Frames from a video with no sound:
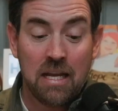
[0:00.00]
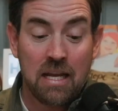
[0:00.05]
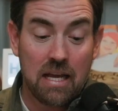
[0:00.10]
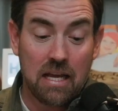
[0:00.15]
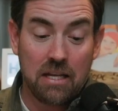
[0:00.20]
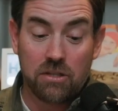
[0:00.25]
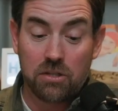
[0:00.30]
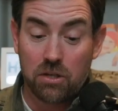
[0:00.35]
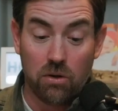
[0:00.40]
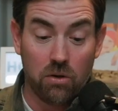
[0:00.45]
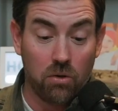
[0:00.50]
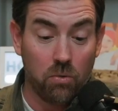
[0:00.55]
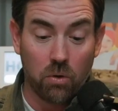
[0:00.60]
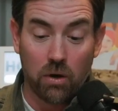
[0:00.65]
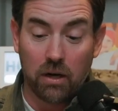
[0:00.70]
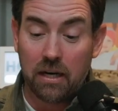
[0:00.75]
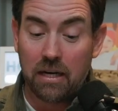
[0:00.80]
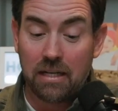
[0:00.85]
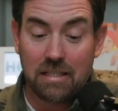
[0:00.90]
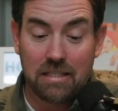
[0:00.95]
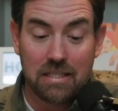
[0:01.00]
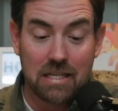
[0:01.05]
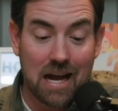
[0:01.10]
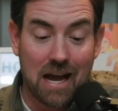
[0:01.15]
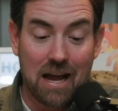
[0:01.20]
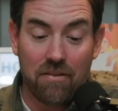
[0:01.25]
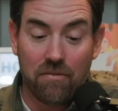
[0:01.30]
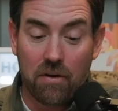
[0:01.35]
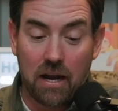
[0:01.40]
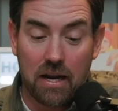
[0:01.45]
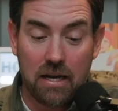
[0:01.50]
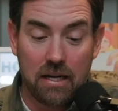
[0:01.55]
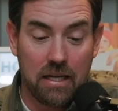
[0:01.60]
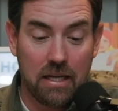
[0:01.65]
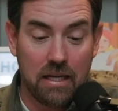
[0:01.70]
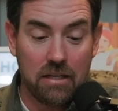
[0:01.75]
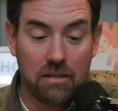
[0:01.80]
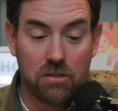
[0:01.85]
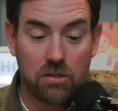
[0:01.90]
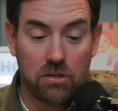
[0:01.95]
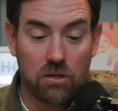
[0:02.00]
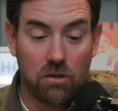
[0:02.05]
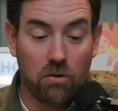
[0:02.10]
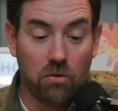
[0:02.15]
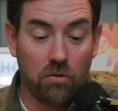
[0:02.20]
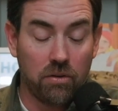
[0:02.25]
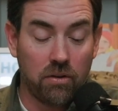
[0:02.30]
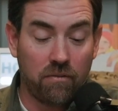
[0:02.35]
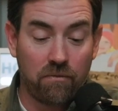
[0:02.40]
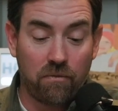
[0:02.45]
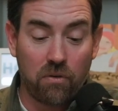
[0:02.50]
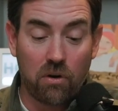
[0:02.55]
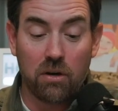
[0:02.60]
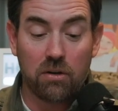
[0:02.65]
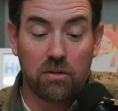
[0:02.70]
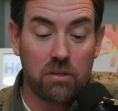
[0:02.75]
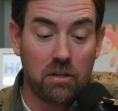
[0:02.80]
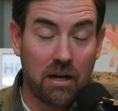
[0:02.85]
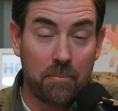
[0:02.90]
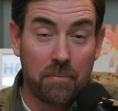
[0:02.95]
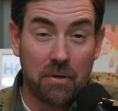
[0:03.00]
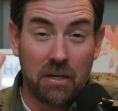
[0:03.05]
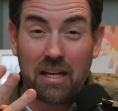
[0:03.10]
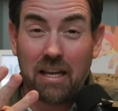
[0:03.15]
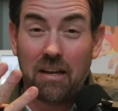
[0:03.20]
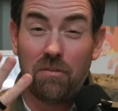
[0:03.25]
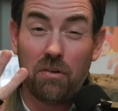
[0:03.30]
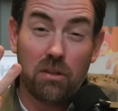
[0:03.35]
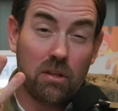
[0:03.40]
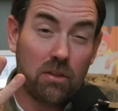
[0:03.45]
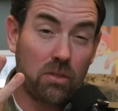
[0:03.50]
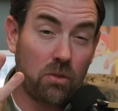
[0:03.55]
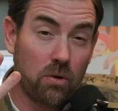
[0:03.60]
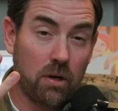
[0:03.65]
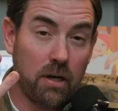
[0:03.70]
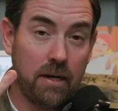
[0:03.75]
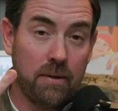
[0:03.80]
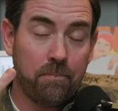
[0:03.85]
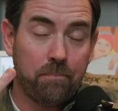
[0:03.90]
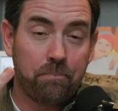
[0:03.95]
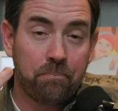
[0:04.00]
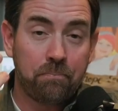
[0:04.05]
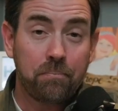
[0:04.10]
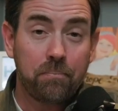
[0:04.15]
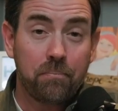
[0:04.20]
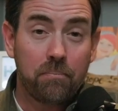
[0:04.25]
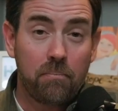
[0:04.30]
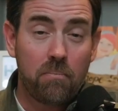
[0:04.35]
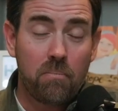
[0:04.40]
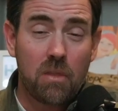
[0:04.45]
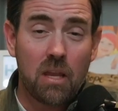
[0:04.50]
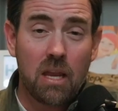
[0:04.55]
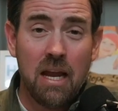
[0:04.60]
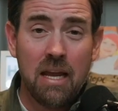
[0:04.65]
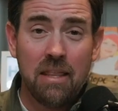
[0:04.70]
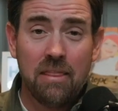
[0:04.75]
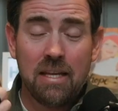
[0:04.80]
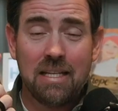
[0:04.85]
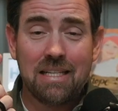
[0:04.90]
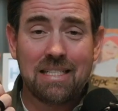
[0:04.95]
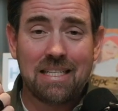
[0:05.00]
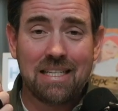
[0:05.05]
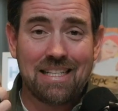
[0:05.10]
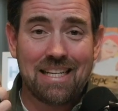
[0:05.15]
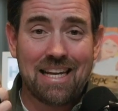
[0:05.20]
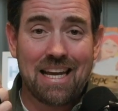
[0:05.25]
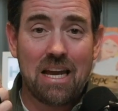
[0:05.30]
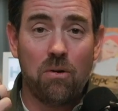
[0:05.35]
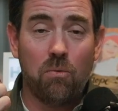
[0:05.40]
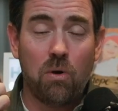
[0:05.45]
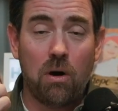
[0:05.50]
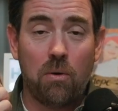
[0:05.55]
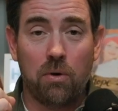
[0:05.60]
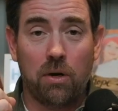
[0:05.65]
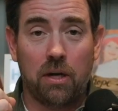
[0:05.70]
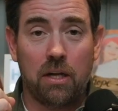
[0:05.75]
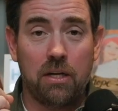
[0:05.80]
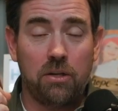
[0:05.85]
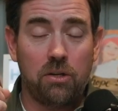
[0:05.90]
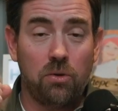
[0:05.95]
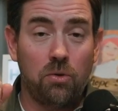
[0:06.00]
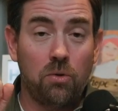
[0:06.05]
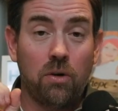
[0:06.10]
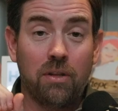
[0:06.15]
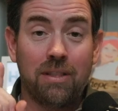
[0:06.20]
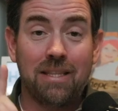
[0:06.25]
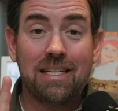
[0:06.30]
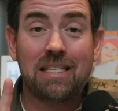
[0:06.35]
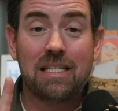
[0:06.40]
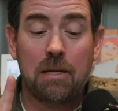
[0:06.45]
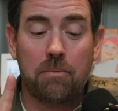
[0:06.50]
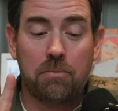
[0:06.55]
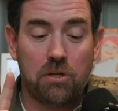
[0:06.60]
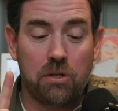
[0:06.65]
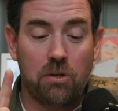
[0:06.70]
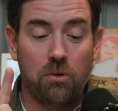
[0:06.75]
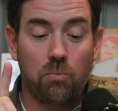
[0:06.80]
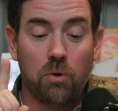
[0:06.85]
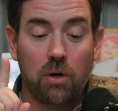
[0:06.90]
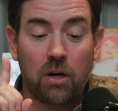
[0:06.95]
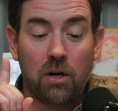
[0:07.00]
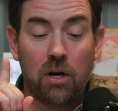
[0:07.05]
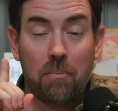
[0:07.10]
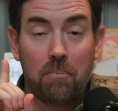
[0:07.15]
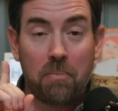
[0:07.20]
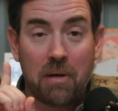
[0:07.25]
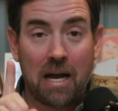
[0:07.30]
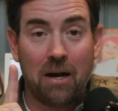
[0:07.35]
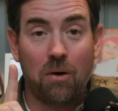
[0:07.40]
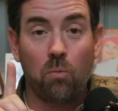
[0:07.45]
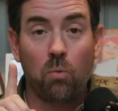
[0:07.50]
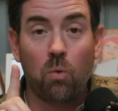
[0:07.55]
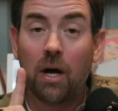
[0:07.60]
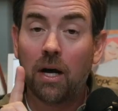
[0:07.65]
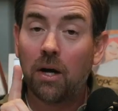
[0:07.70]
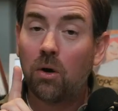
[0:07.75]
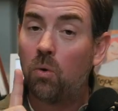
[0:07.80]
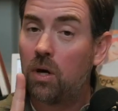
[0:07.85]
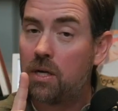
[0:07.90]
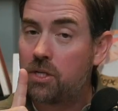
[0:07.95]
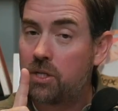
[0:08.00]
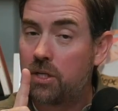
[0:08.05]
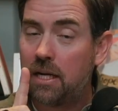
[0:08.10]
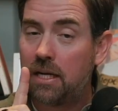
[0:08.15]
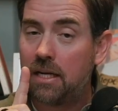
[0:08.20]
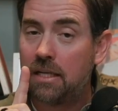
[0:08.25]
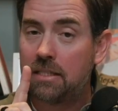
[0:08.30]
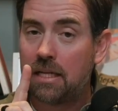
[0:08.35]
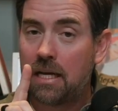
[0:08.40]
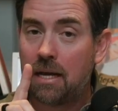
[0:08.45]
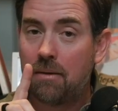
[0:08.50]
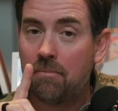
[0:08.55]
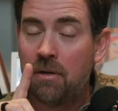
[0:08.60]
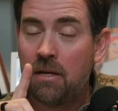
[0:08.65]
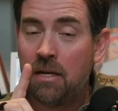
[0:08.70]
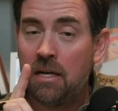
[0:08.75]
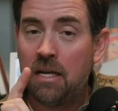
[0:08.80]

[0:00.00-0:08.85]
And so we're going to dive right in. So the first, I'm going to give you the three. And then today, what we're going to do on this episode, we're going to unpack one question at a time.